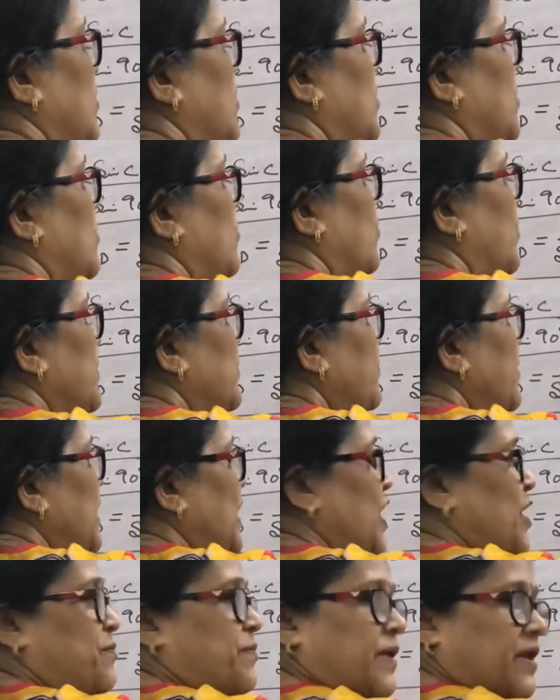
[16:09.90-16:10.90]
What will
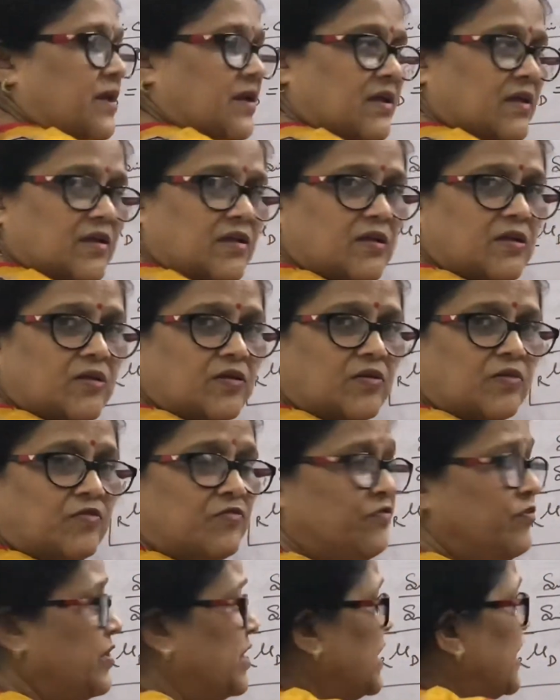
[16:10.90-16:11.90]
happen?
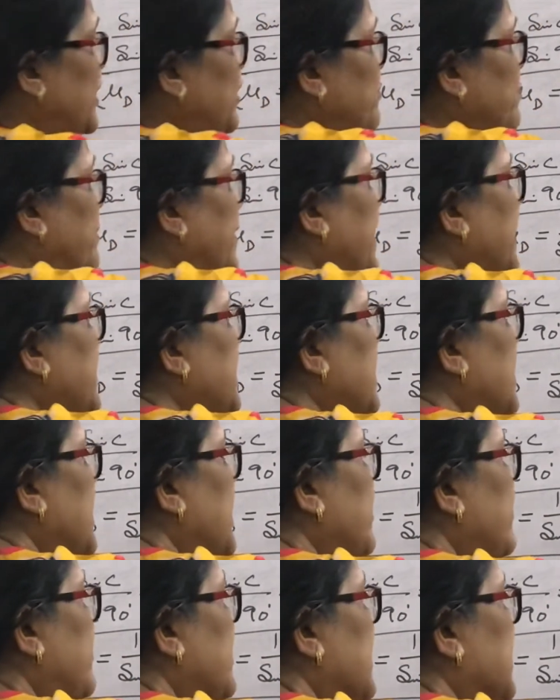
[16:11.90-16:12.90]
Will it bend
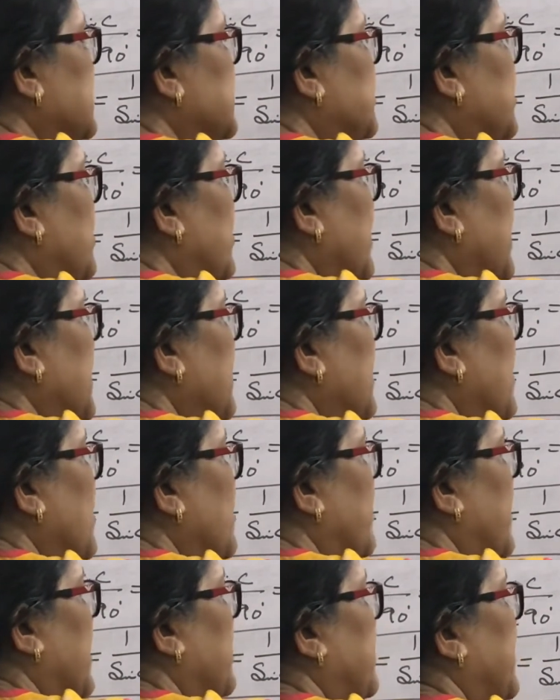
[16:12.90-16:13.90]
if it is going
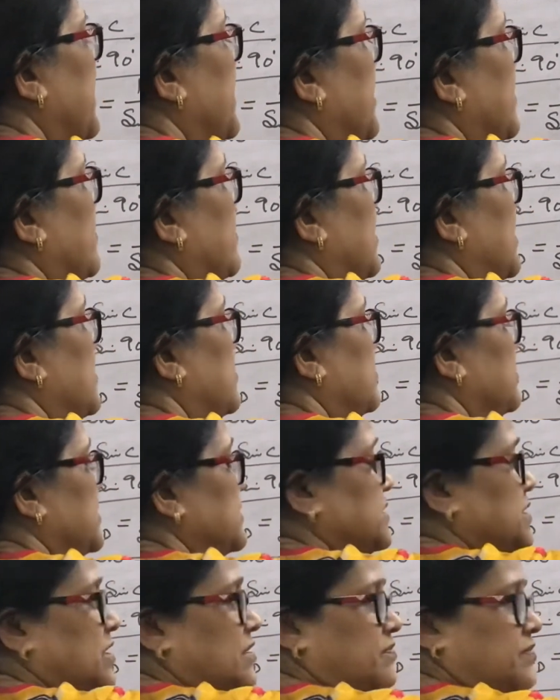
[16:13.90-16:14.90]
perpendicular to the
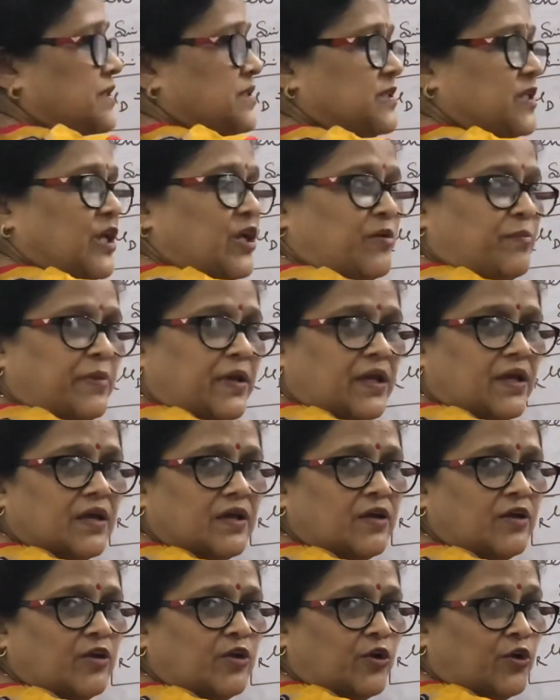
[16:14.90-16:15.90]
surface AB?
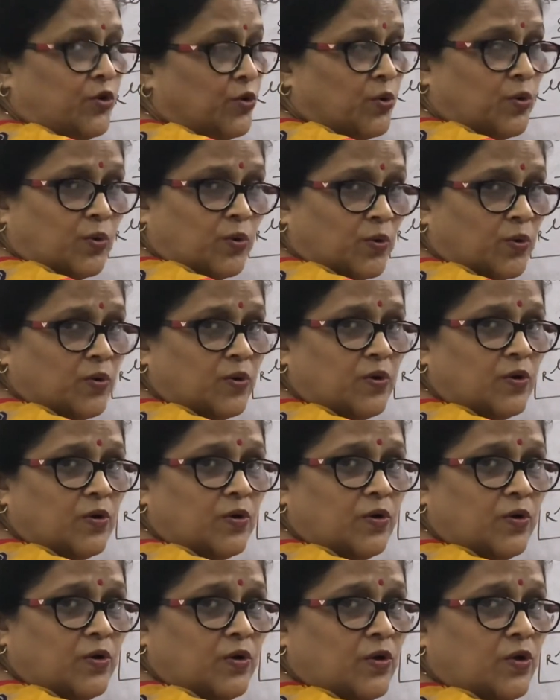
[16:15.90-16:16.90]
No.
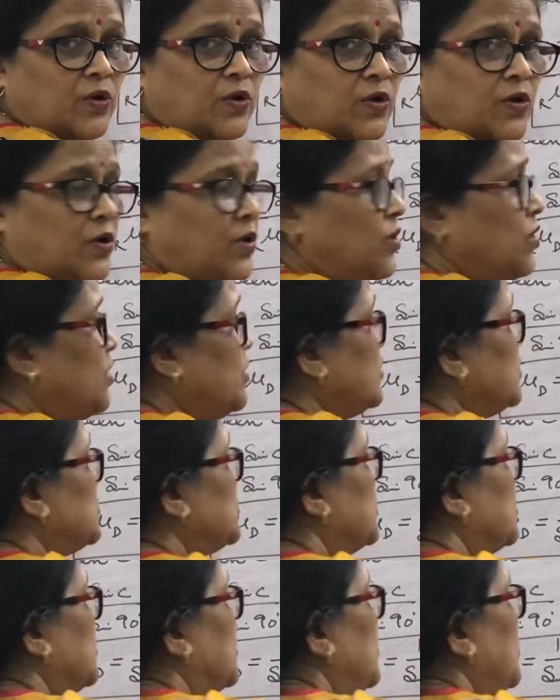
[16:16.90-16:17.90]

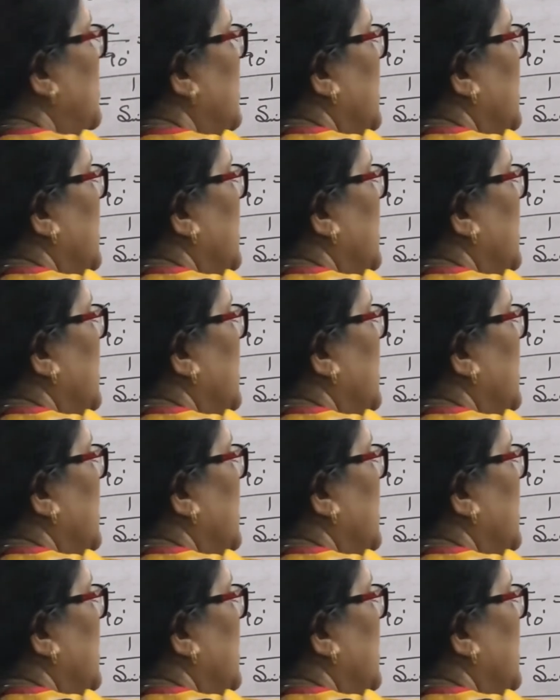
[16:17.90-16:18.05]
So